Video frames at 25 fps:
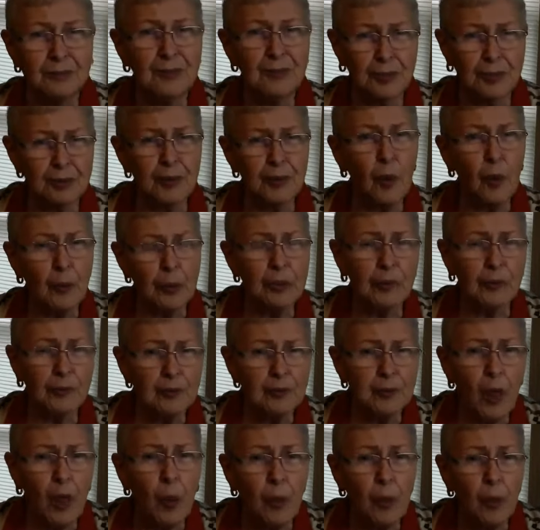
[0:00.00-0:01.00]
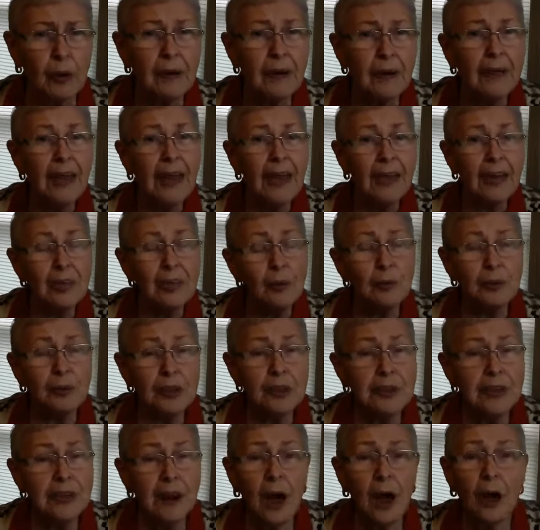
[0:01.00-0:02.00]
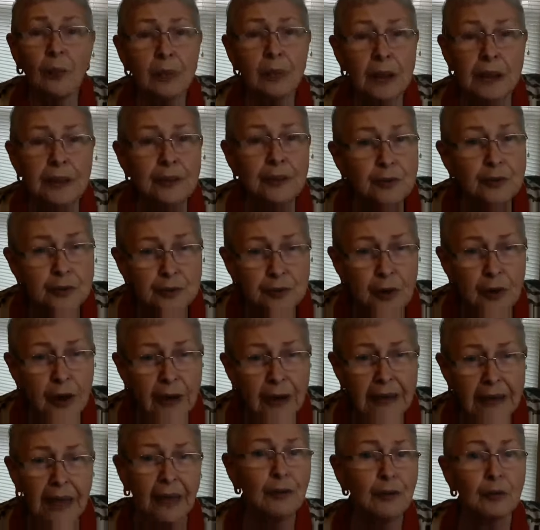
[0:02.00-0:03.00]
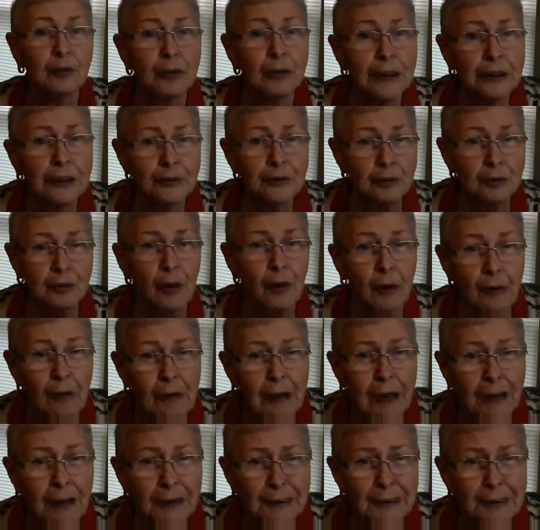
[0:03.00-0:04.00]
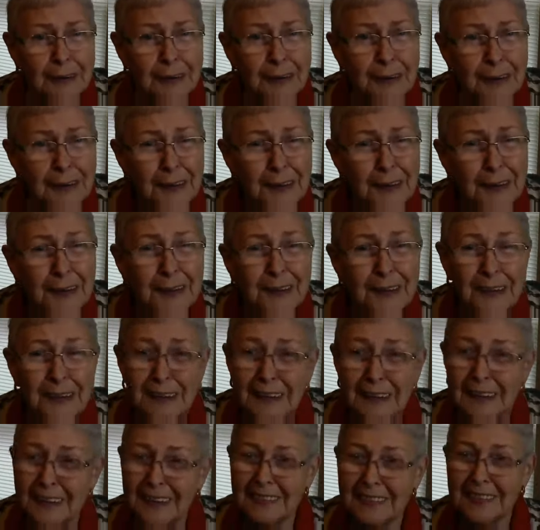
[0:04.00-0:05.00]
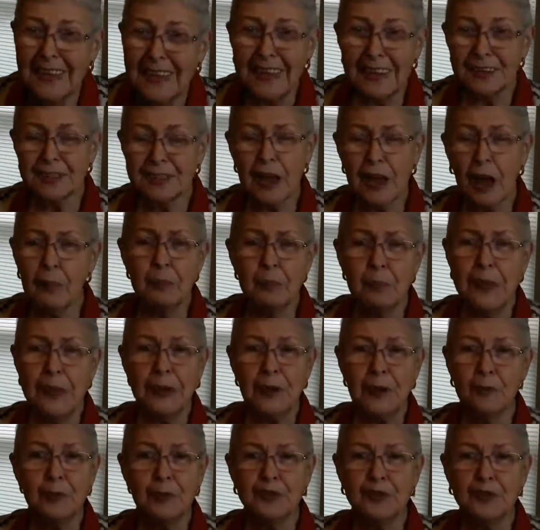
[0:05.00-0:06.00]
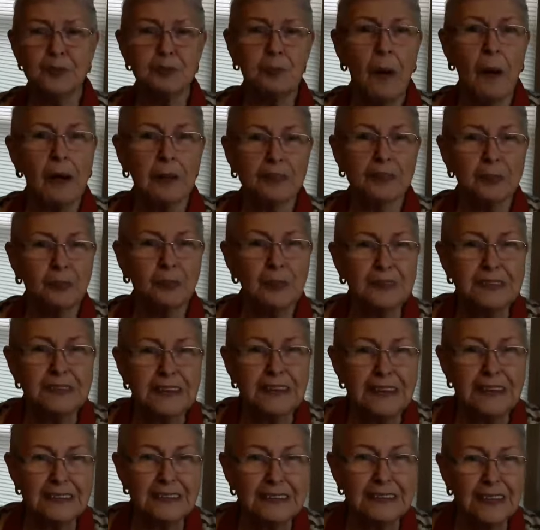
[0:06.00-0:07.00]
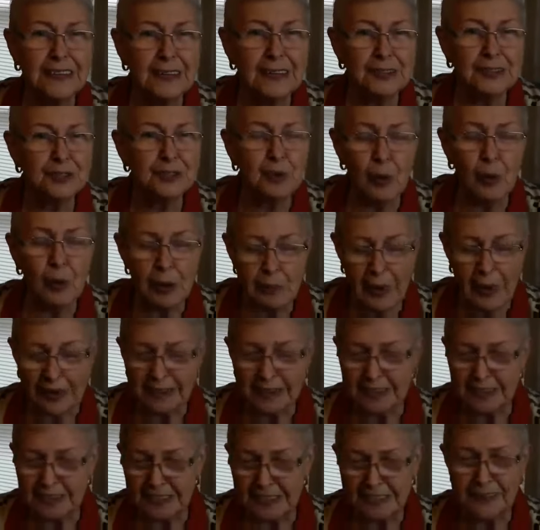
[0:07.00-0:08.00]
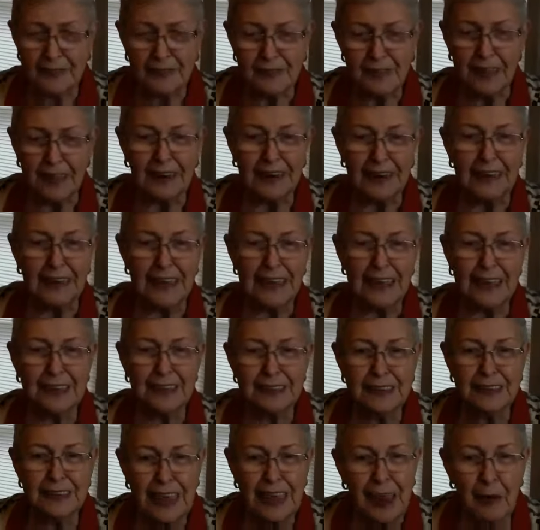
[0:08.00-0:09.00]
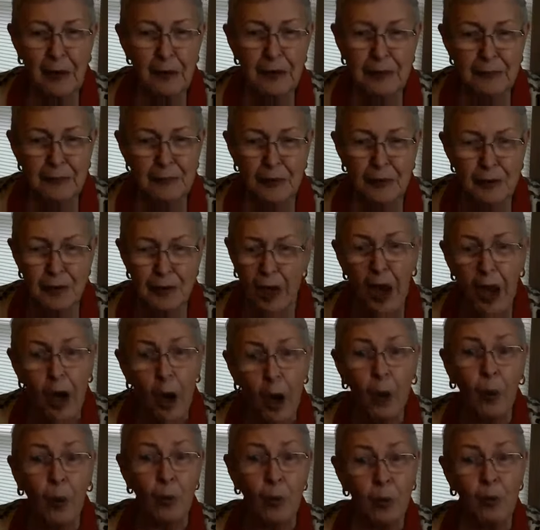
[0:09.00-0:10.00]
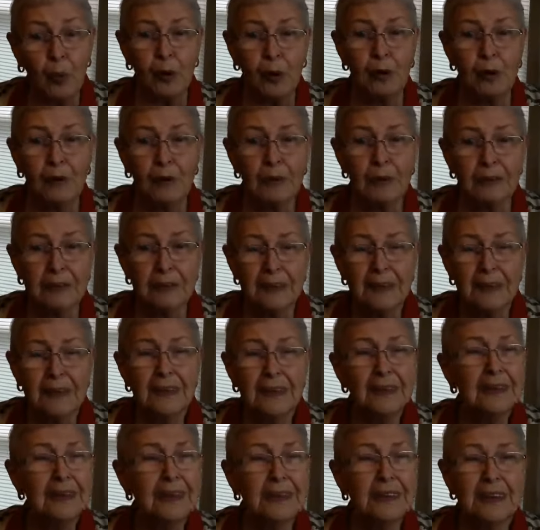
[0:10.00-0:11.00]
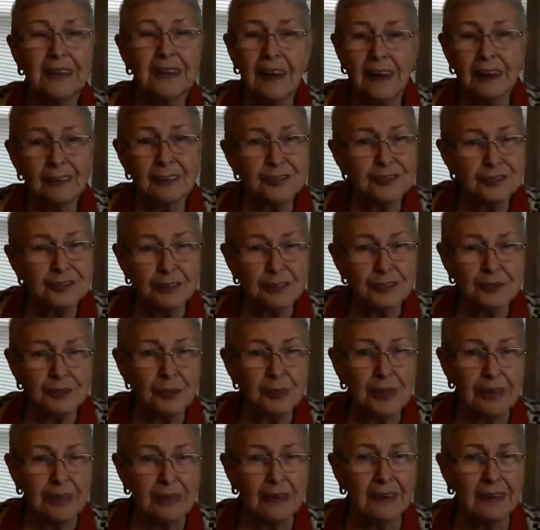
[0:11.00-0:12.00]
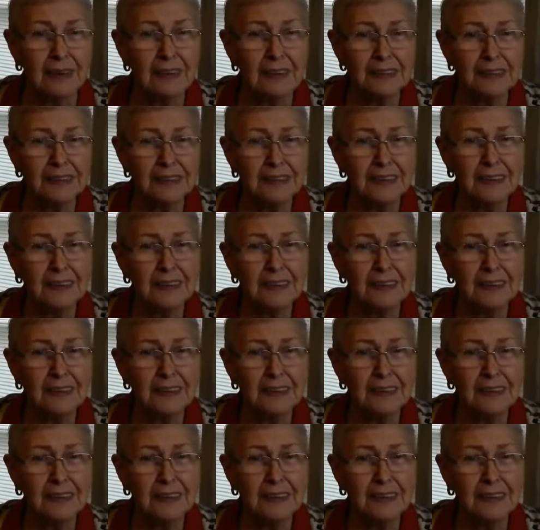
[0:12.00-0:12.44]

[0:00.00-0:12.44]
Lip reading: throw it in the floor, and then when you get home, clean your truck out, clean your car out. And it's called being a responsible citizen. It's going back to civility and caring for the whole world. And it all starts with us.